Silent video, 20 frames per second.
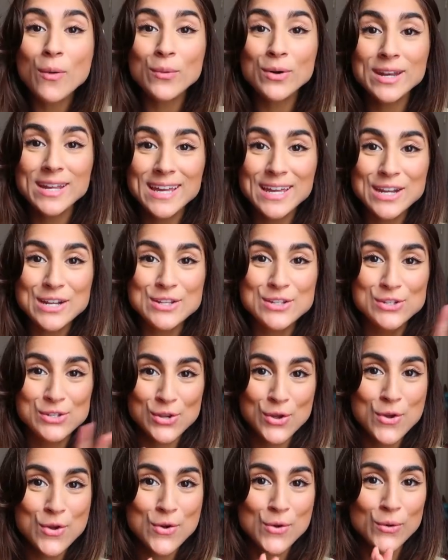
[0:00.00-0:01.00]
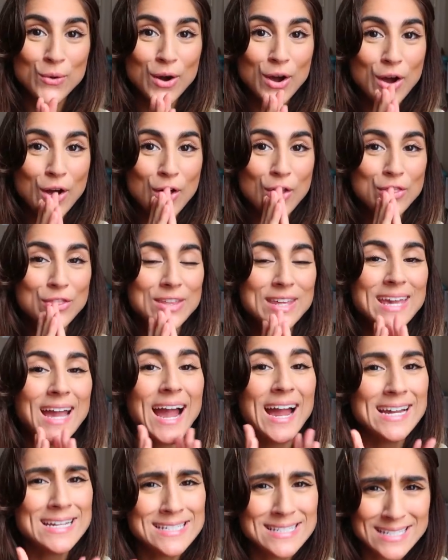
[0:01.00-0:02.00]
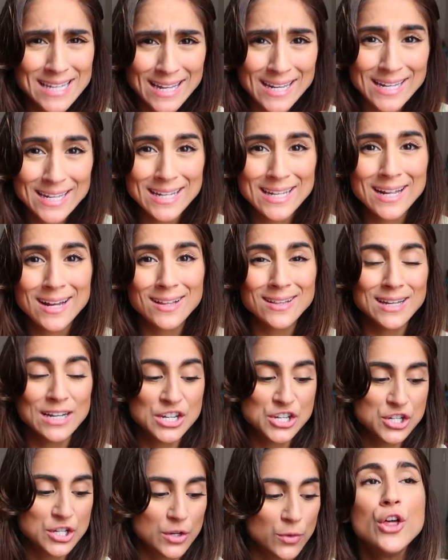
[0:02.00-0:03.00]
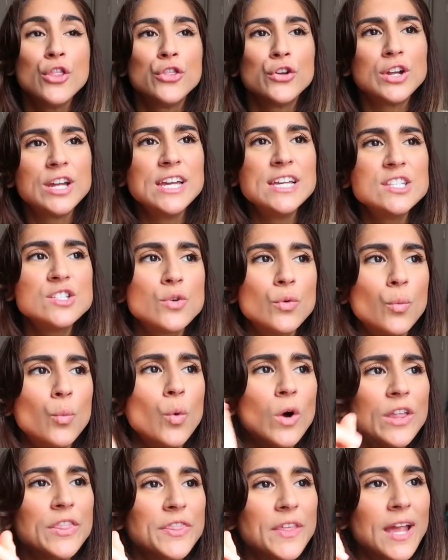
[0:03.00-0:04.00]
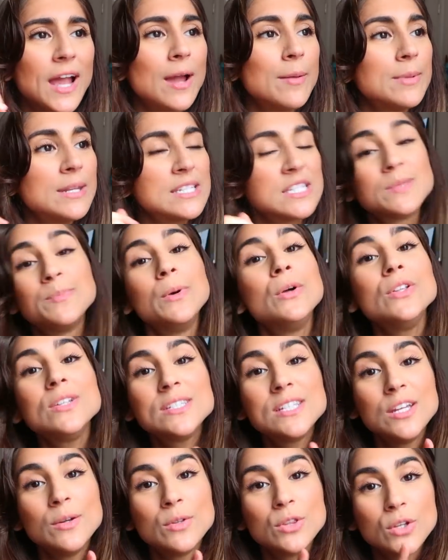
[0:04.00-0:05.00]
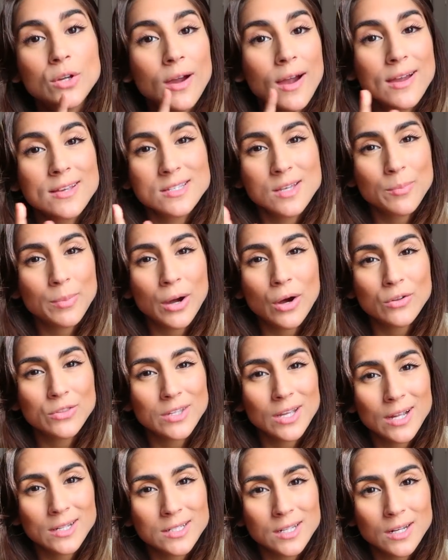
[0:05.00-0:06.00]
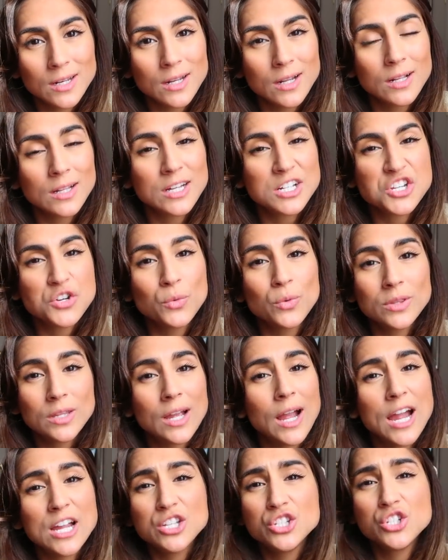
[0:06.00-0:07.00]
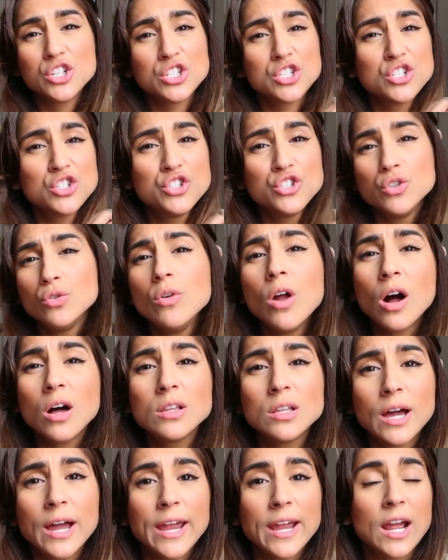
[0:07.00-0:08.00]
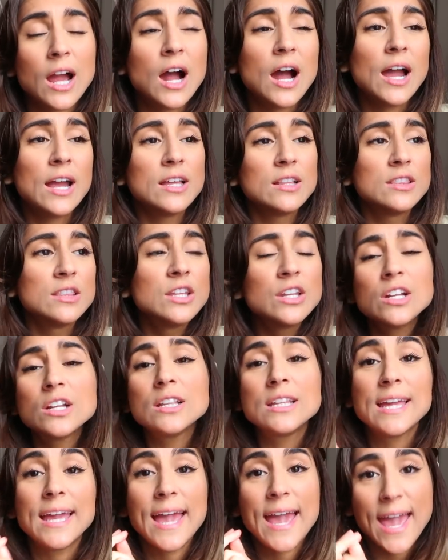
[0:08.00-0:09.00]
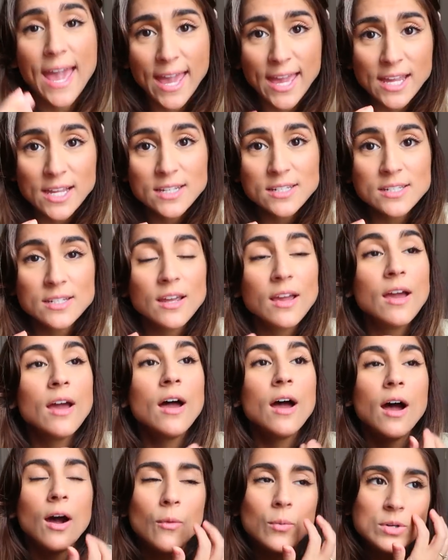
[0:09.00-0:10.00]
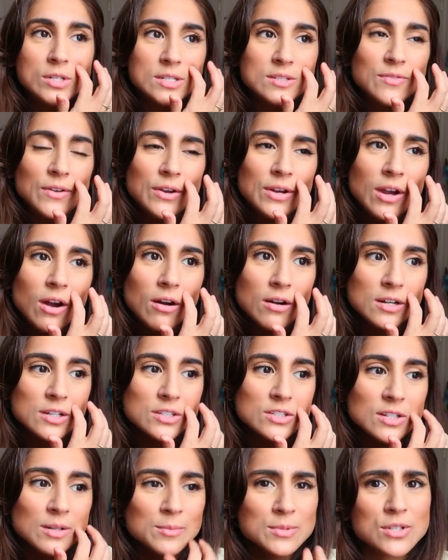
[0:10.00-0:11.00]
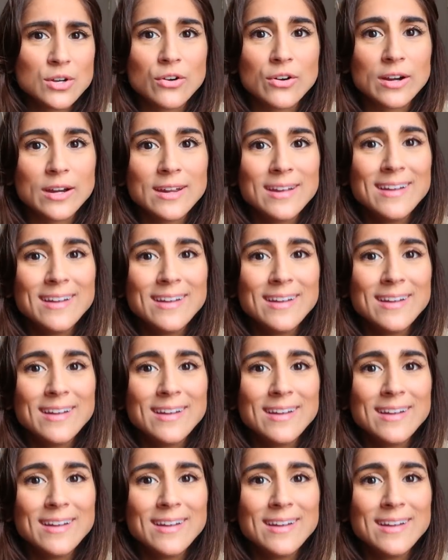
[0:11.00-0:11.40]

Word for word: I wanna get into the identity collection. There is one thing, I'm gonna spill the tea with you guys about the identity collection. One thing I just do not like, I literally hate, which is very harsh, I'm sorry.